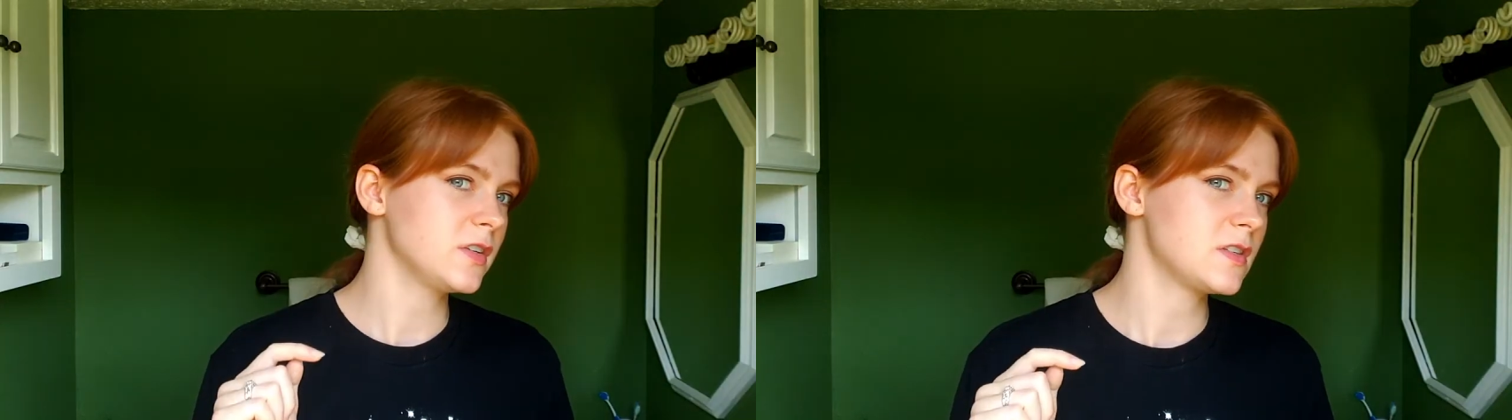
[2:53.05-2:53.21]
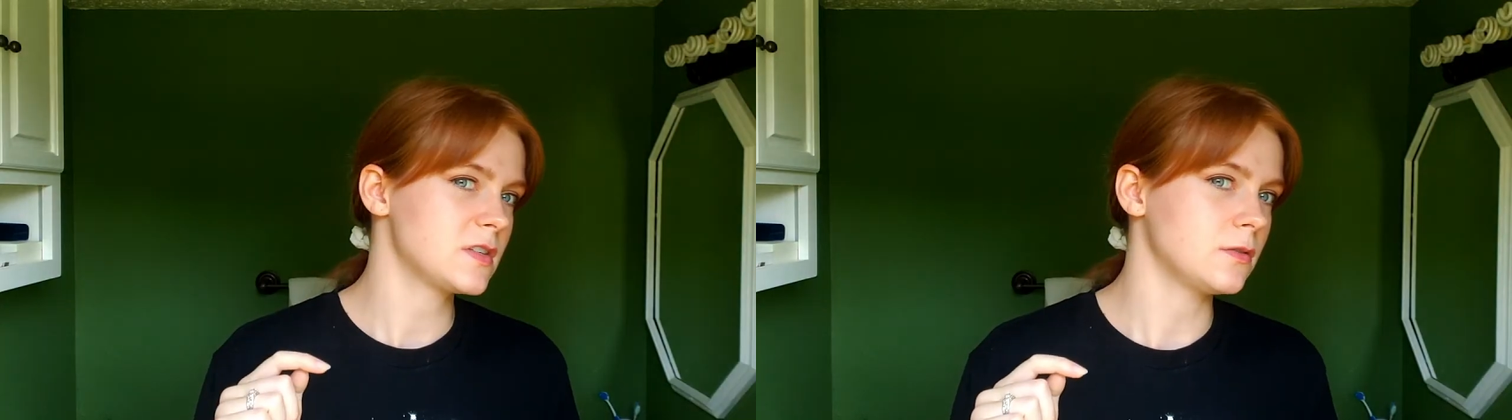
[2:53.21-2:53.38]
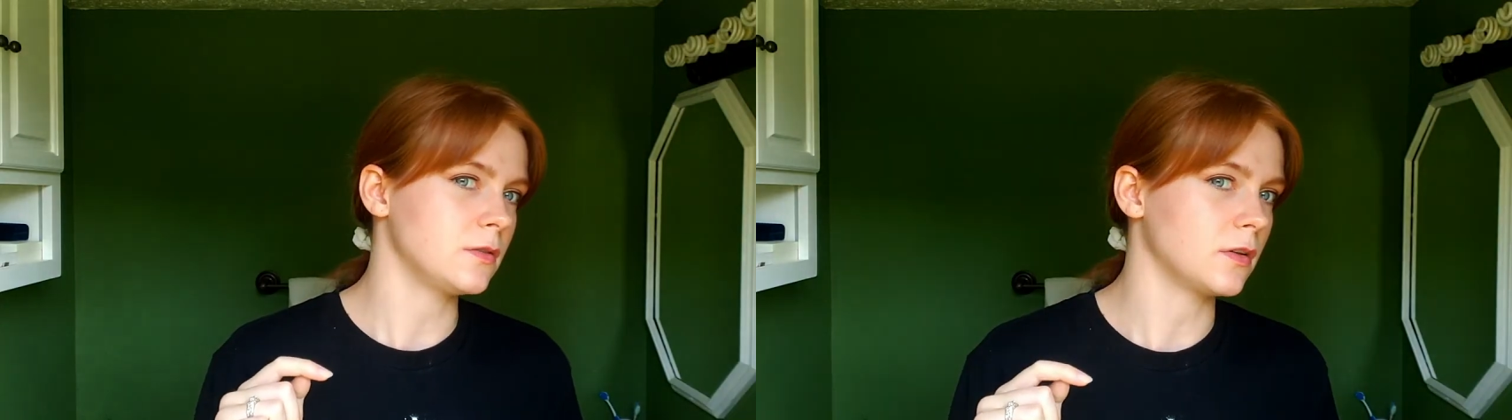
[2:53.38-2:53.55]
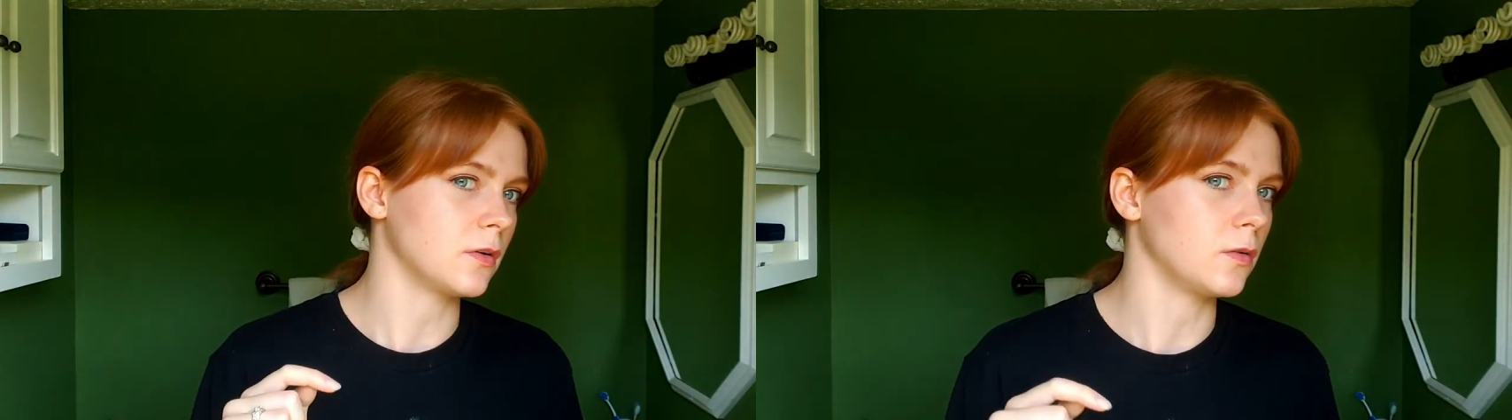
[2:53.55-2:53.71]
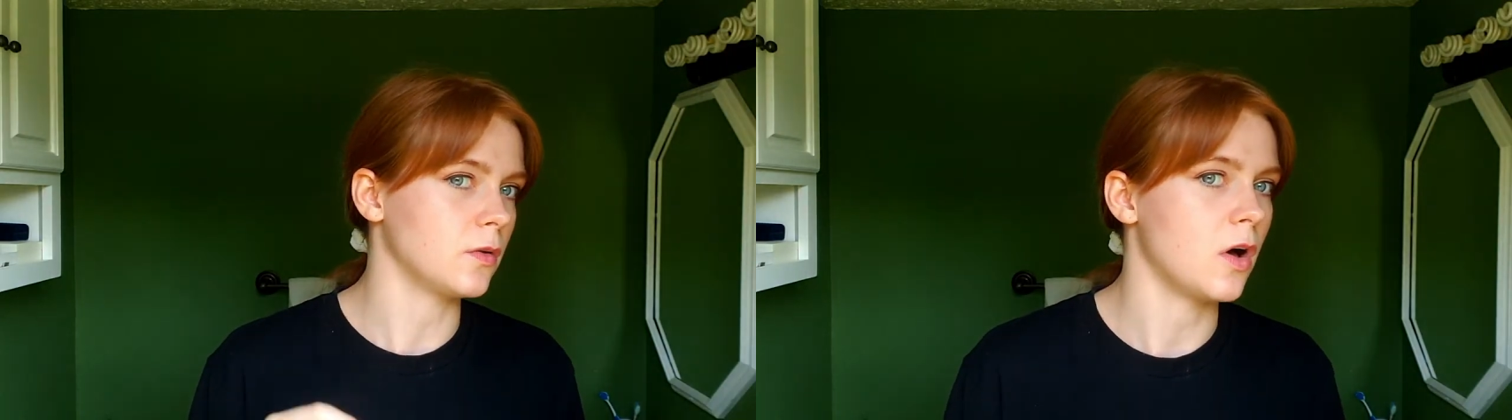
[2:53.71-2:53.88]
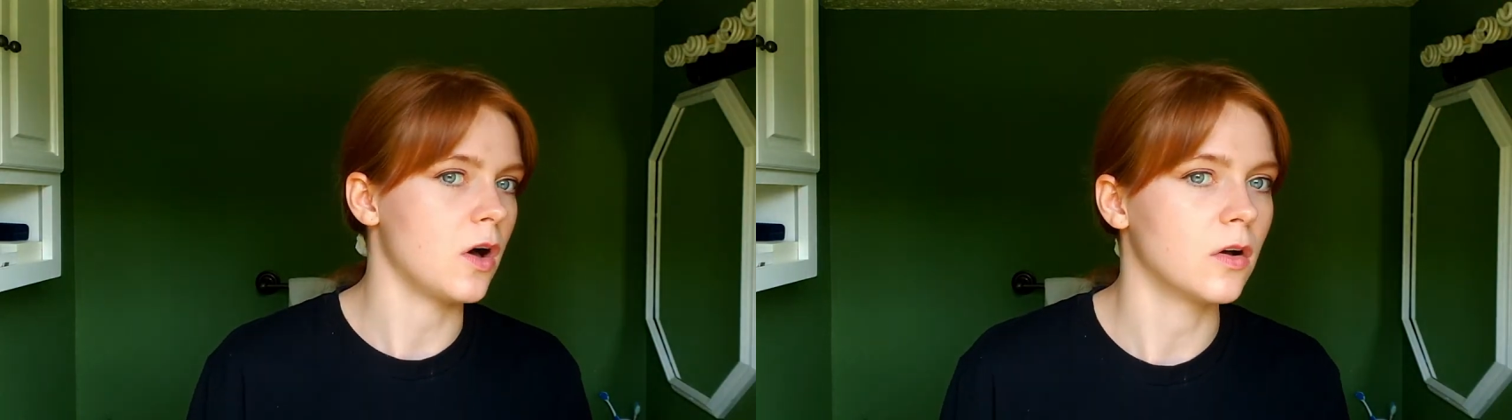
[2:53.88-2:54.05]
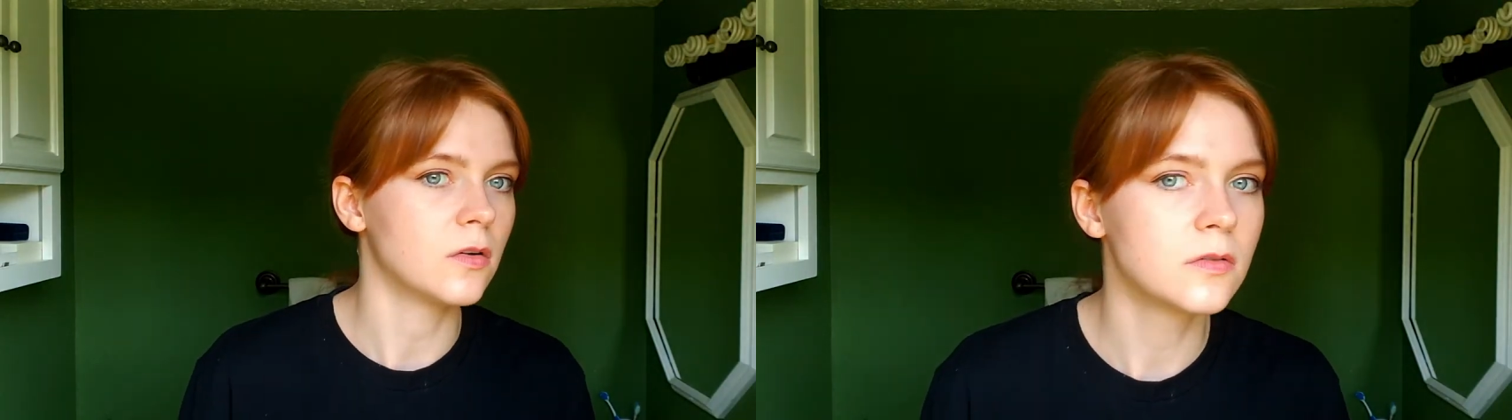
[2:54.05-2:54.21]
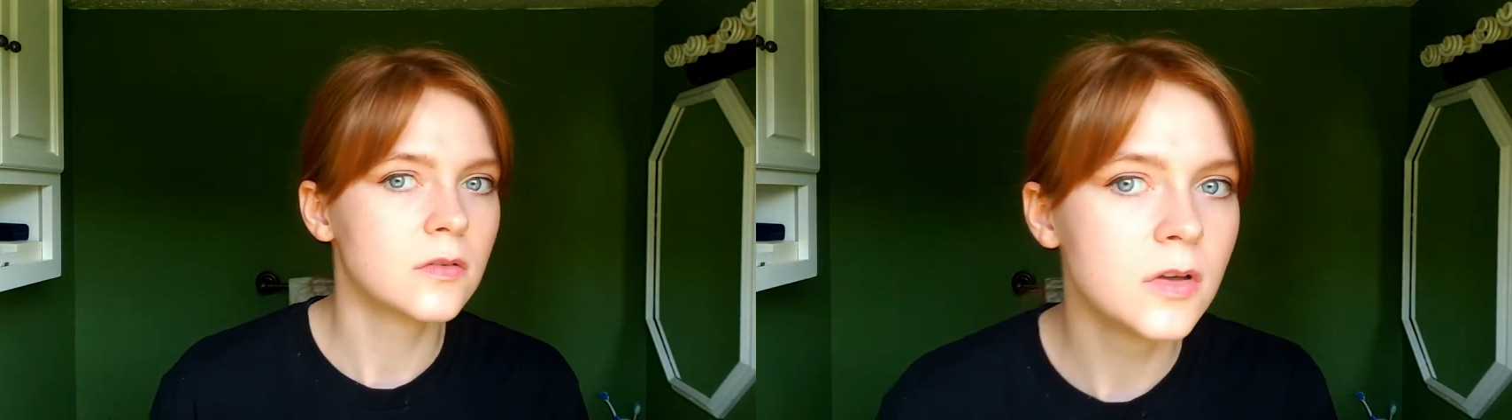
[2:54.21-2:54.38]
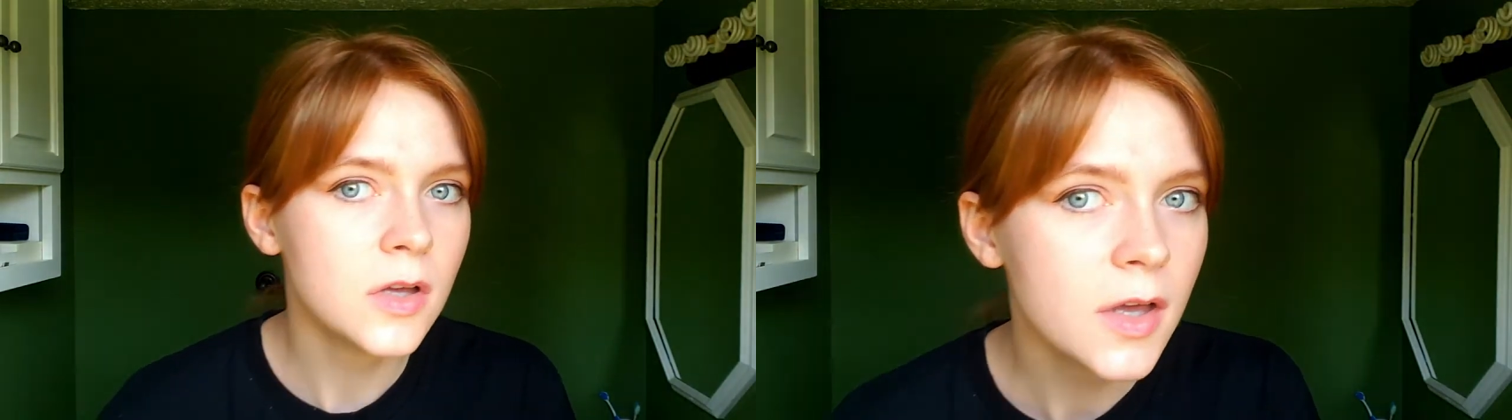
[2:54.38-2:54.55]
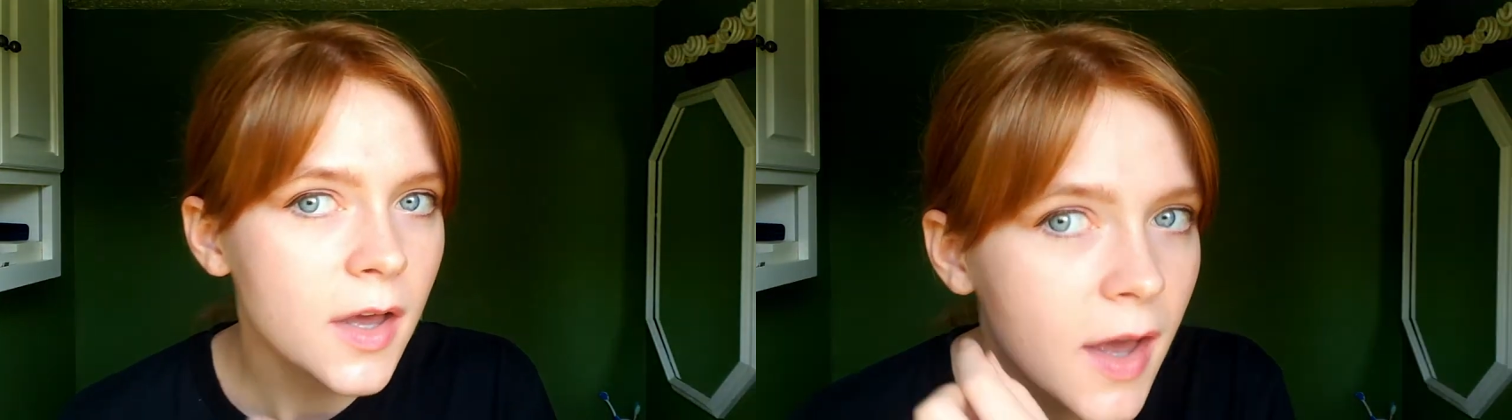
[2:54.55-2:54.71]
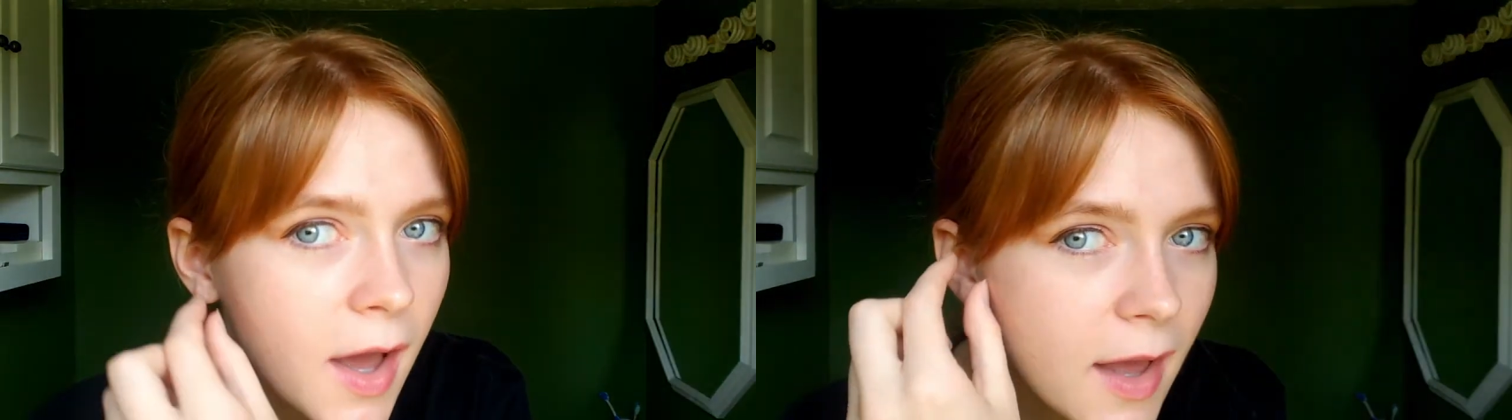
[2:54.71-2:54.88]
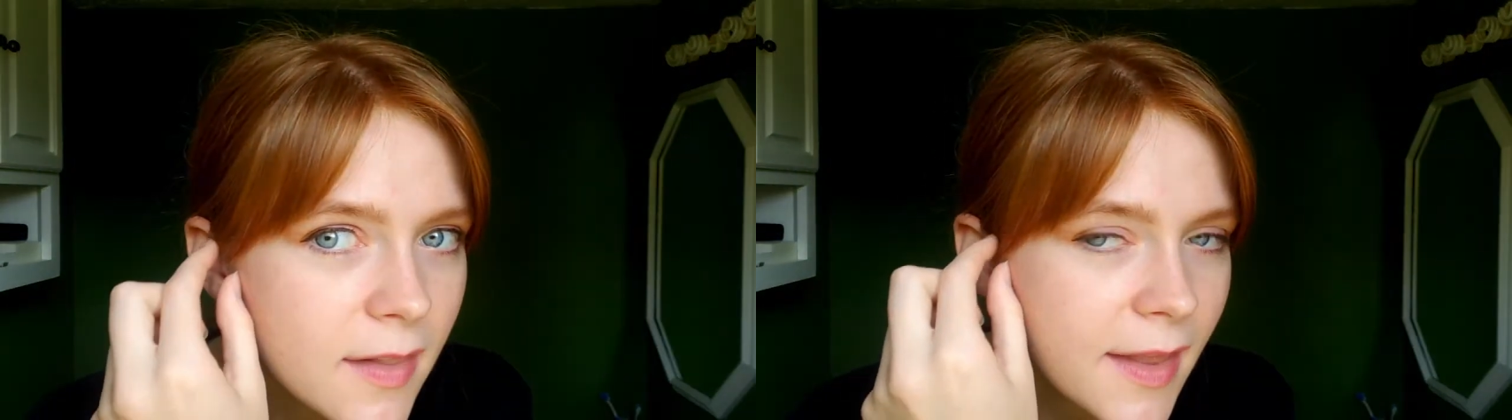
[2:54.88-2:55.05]
it's still a little long.
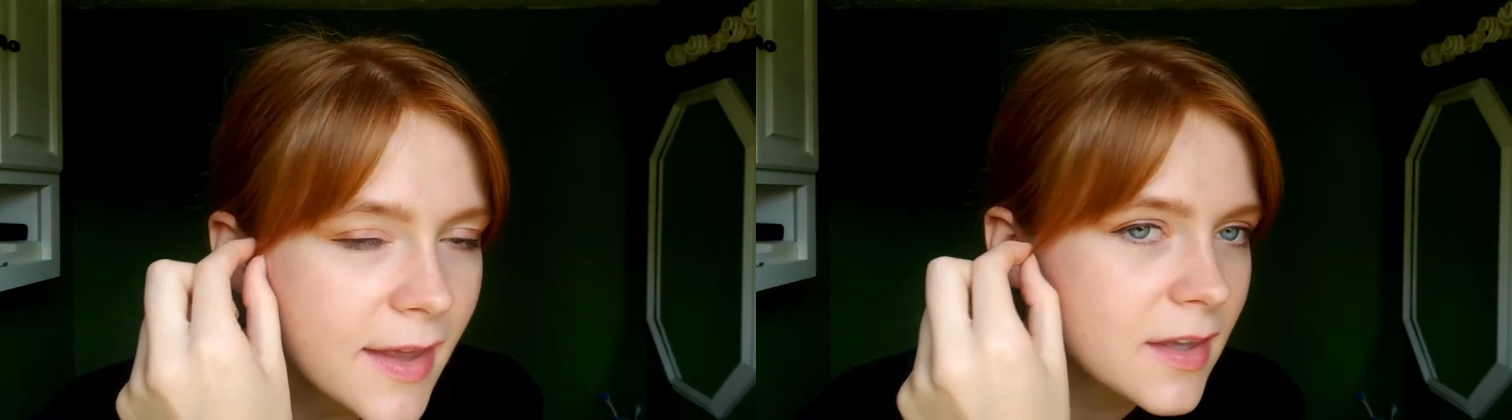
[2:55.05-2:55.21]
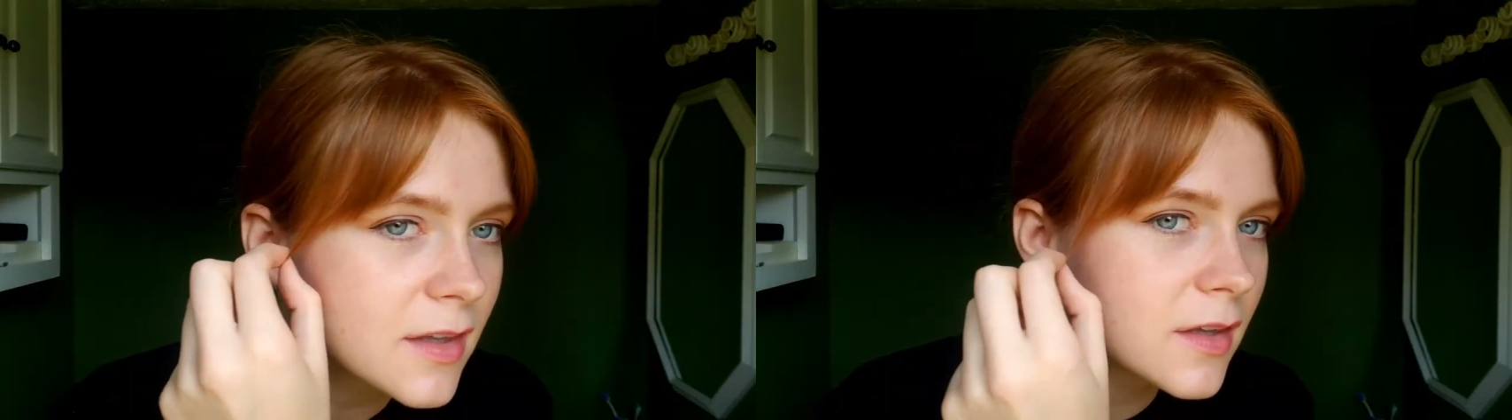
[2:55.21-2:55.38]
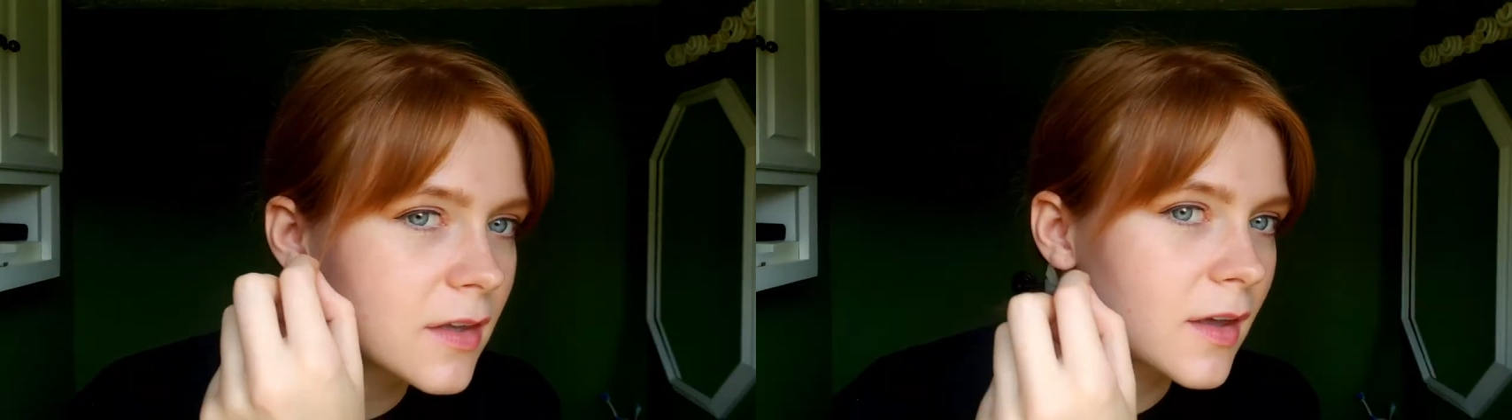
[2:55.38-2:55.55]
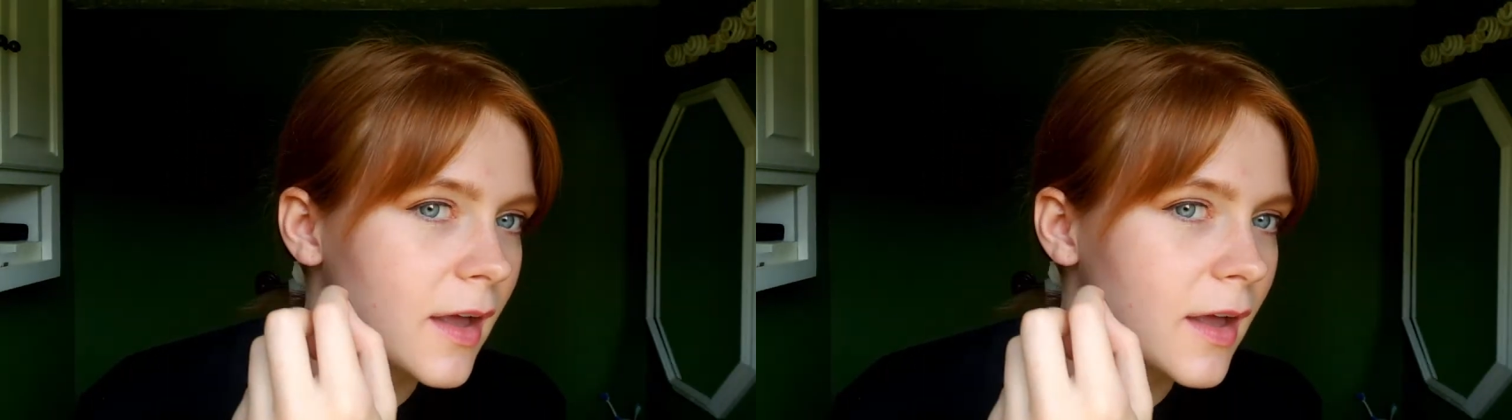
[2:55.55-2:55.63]
I like